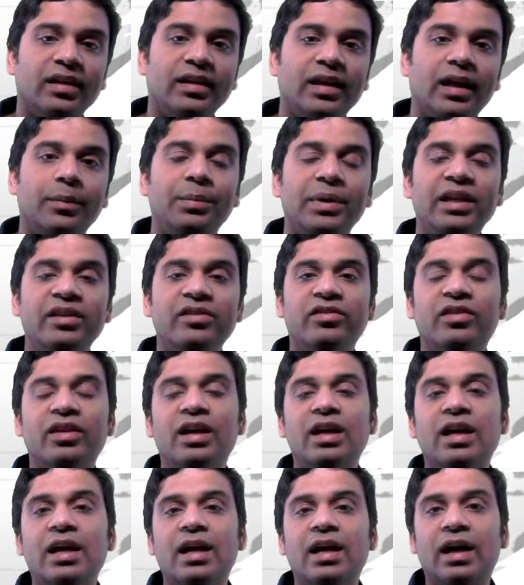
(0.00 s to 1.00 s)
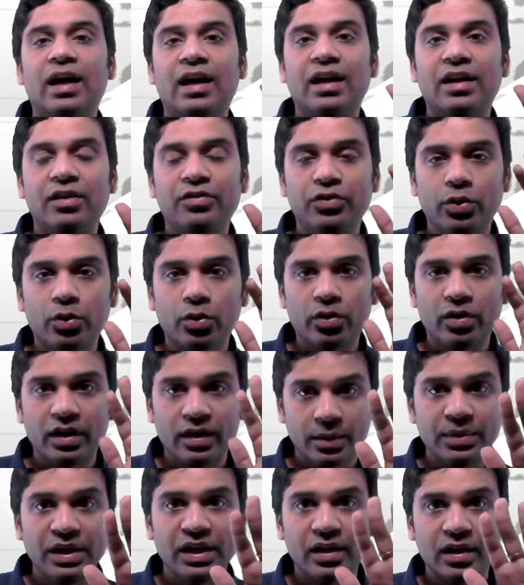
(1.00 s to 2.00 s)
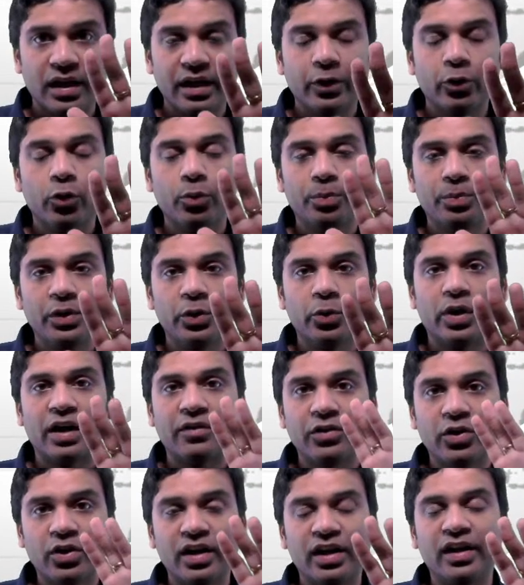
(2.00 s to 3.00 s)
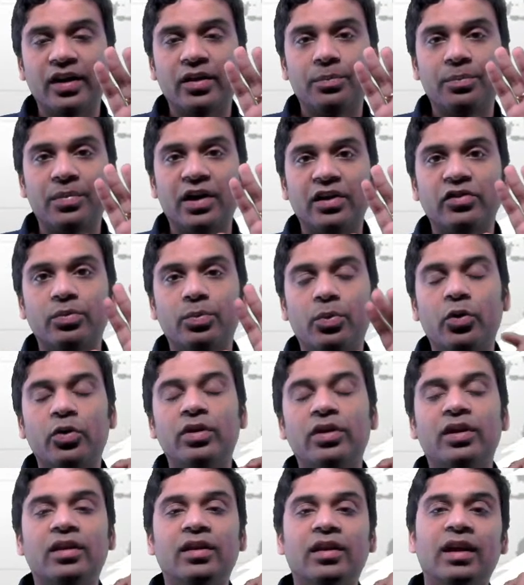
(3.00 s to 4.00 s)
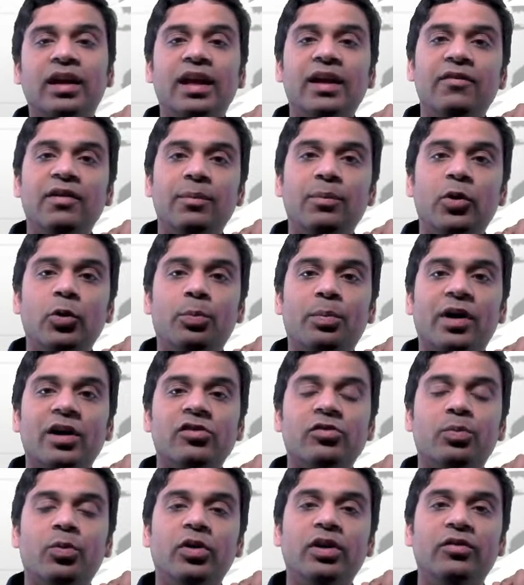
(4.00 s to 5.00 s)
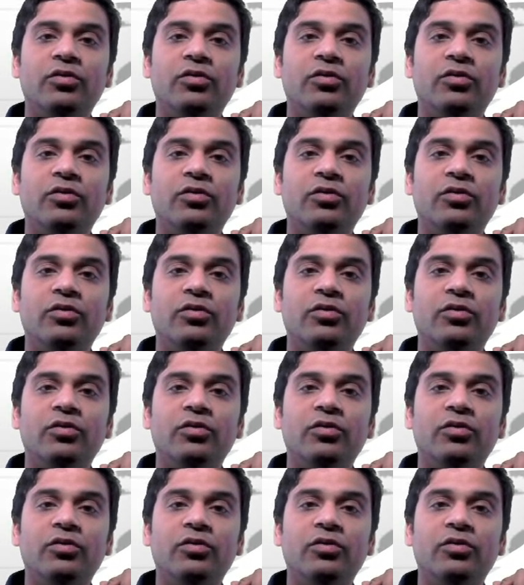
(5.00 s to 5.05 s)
That means if you, I hope you have your Indian passport, the navy blue passport.